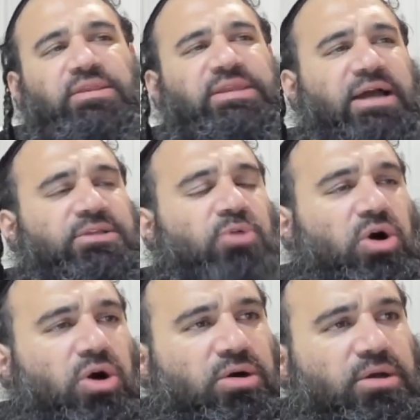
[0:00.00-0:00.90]
the
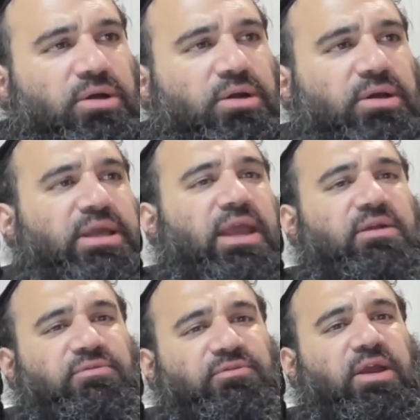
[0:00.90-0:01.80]
Admor gave